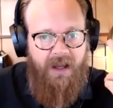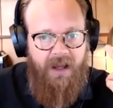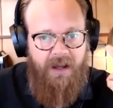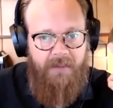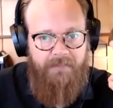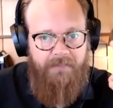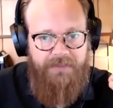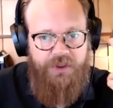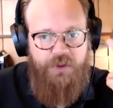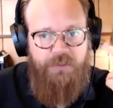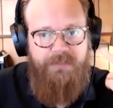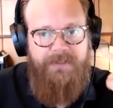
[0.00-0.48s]

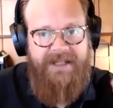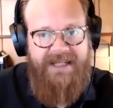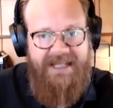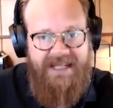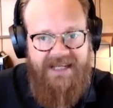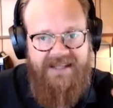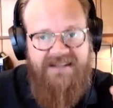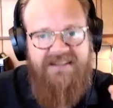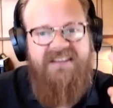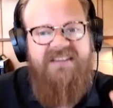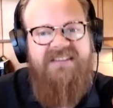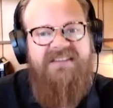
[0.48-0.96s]
you
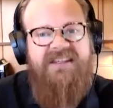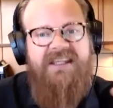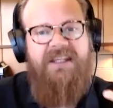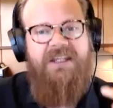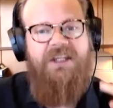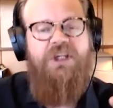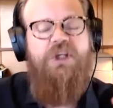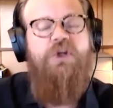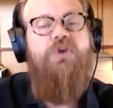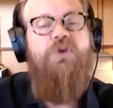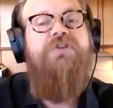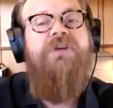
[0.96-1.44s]
begin to see the
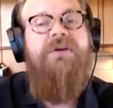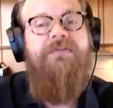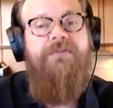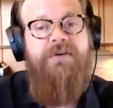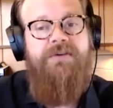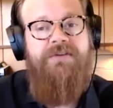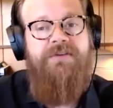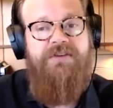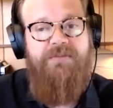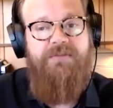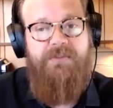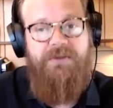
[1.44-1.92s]
huge
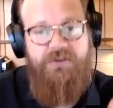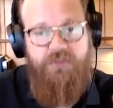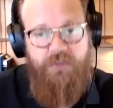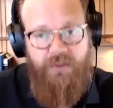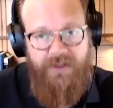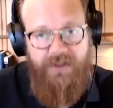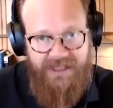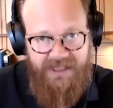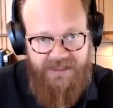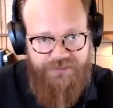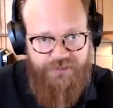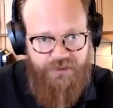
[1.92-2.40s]
differences
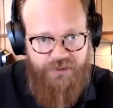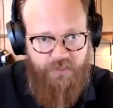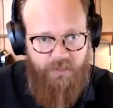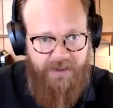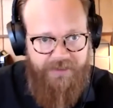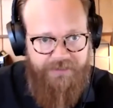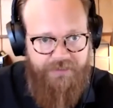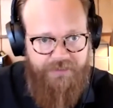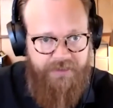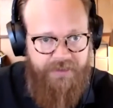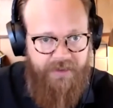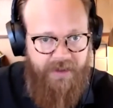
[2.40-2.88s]
between Eastern and
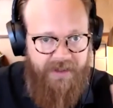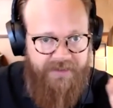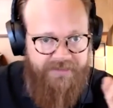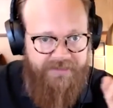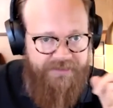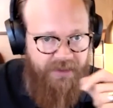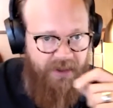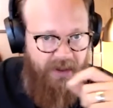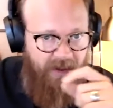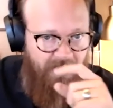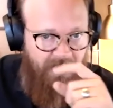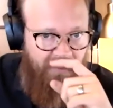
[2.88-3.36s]
Western thought.
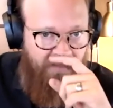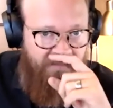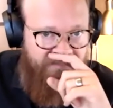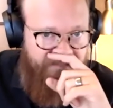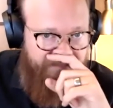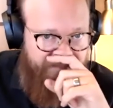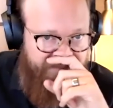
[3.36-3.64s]
So